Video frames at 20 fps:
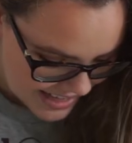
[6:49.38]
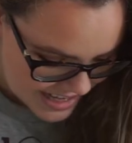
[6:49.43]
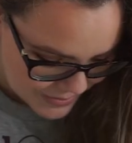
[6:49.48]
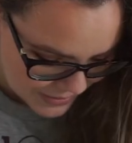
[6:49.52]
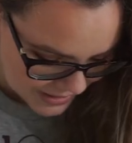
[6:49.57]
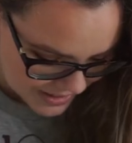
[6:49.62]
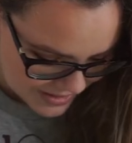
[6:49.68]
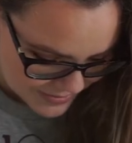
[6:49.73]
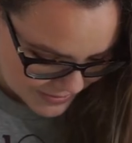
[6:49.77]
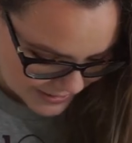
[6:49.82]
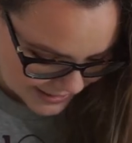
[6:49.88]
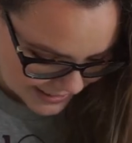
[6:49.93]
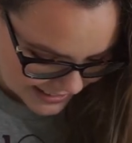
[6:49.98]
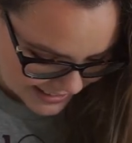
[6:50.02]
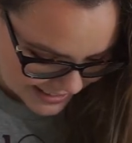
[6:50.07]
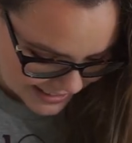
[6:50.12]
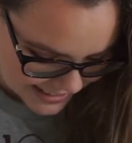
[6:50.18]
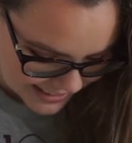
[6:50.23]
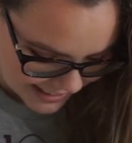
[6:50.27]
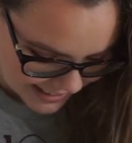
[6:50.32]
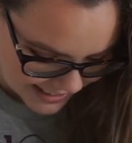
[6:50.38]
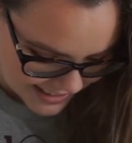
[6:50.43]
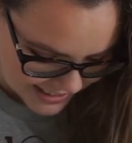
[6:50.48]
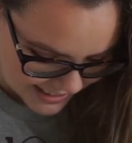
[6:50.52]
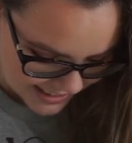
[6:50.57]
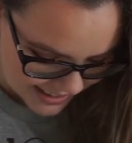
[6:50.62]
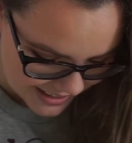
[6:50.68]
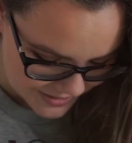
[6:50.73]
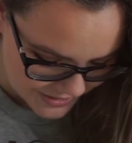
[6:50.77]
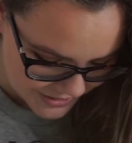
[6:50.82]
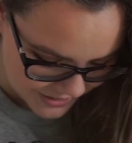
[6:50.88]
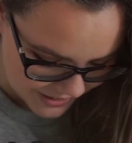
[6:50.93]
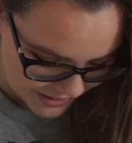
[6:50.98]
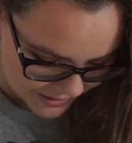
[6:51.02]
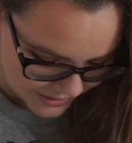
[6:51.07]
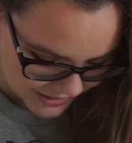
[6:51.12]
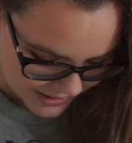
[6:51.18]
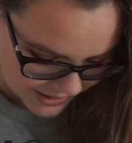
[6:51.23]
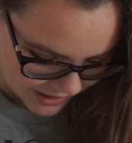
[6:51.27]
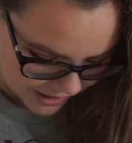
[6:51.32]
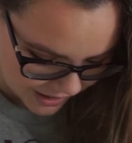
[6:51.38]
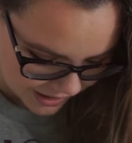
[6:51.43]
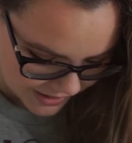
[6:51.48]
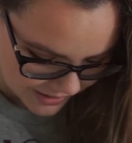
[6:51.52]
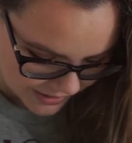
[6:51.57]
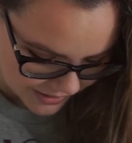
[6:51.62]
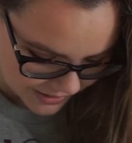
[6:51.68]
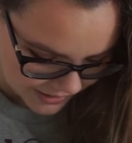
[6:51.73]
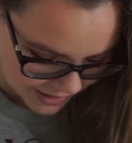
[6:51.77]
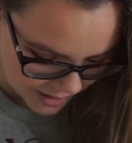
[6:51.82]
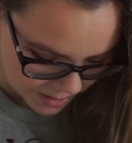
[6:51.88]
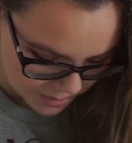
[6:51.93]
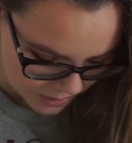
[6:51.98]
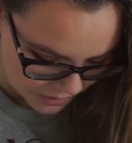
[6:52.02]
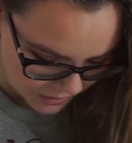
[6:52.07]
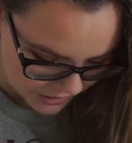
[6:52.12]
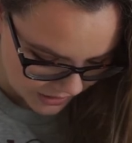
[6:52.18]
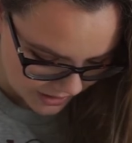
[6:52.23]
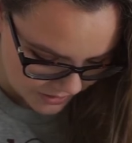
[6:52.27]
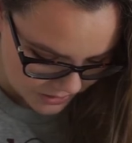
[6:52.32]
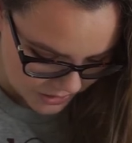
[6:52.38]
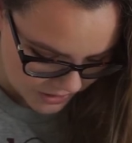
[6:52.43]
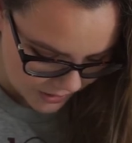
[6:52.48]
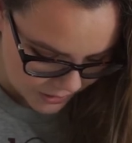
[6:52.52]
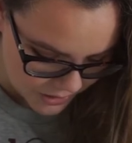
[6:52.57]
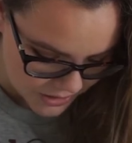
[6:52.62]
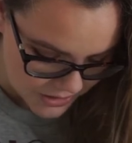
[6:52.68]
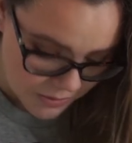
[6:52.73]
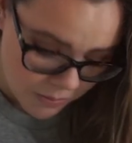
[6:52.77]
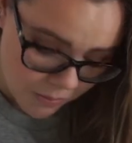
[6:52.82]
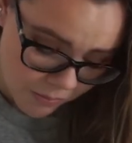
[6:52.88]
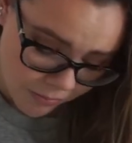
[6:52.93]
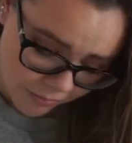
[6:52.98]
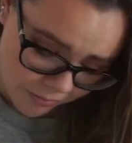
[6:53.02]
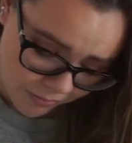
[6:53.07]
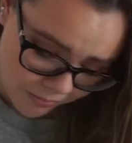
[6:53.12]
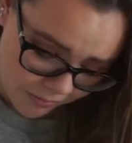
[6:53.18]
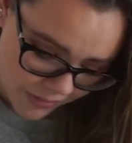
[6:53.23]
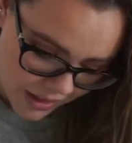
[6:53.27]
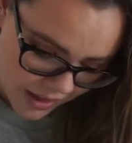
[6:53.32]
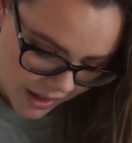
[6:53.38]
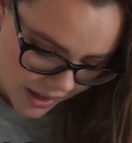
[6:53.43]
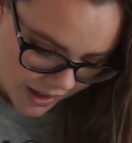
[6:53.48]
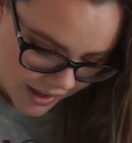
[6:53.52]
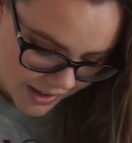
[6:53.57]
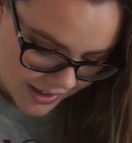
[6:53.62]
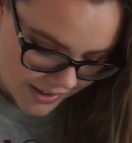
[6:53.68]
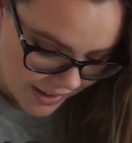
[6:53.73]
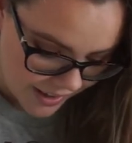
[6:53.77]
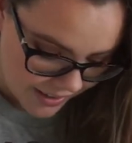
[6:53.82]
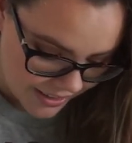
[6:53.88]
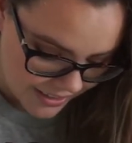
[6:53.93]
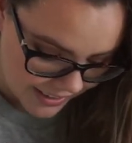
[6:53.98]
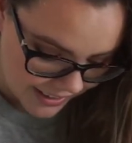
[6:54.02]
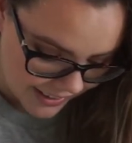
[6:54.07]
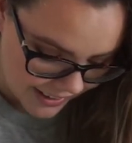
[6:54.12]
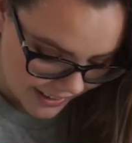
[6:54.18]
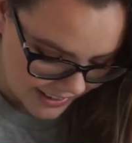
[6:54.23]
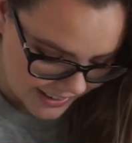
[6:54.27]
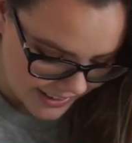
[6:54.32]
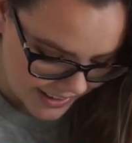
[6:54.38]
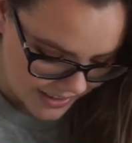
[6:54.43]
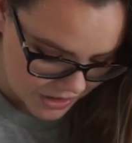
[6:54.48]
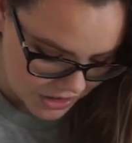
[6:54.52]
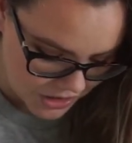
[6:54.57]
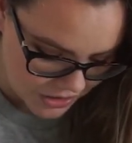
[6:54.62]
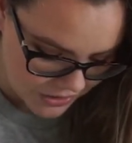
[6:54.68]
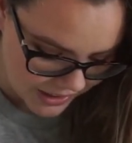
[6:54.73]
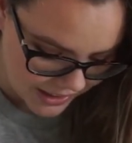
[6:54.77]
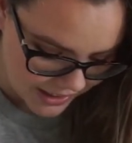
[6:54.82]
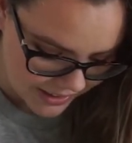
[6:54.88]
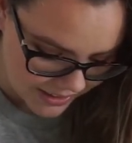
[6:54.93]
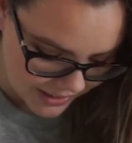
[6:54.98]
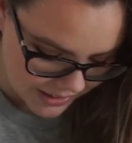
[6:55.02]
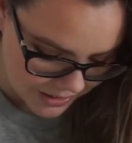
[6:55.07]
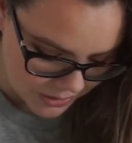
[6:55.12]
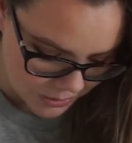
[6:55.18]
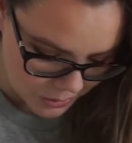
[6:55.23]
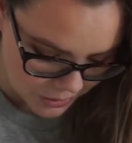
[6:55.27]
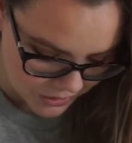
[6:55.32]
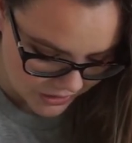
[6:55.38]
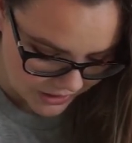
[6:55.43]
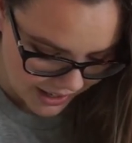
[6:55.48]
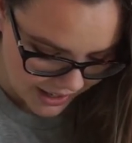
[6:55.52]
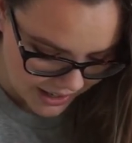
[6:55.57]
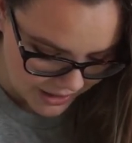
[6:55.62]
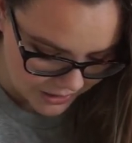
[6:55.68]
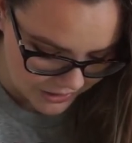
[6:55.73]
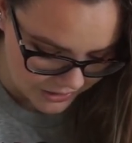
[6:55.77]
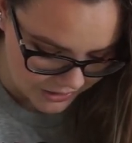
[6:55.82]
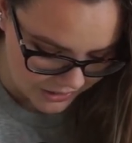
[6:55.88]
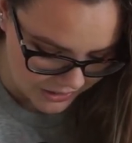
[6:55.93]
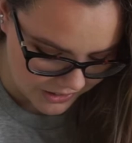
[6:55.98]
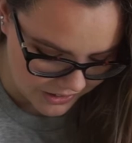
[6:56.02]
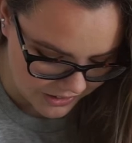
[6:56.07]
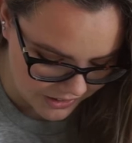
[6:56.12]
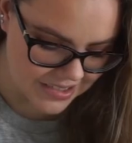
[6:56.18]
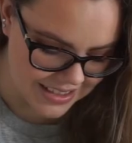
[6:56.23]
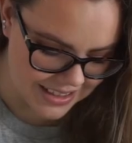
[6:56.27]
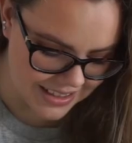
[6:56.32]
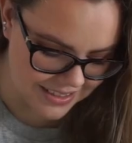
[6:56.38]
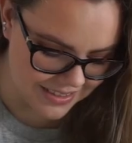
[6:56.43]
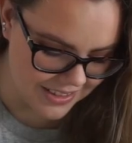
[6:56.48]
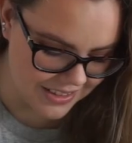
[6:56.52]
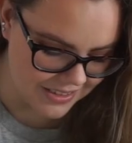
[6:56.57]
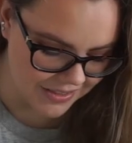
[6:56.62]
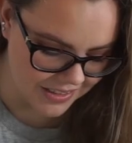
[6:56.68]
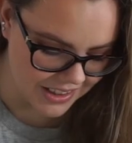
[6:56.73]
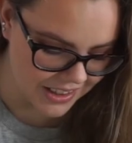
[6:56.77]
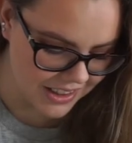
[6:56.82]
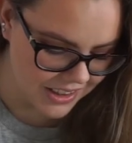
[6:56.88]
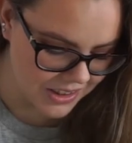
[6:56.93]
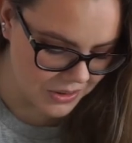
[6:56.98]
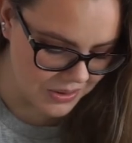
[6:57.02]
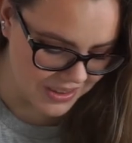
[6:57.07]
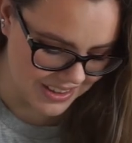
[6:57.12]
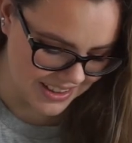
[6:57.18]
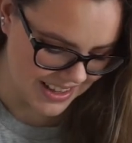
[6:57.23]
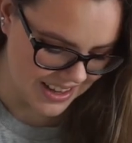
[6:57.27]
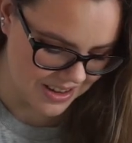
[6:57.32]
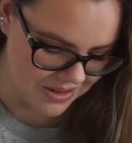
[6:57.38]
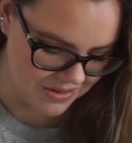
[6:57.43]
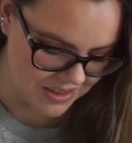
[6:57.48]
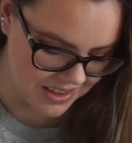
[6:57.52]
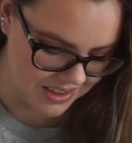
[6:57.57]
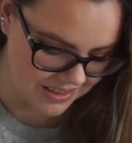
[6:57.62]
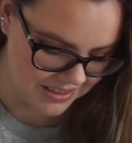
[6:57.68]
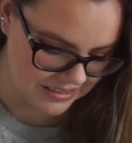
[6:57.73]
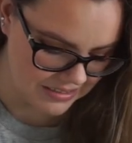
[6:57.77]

Being put in detention after I was caught in the library after hours? Mm, nothing. I'd never do anything to warrant a howler. I don't know. I'm gonna go with that one.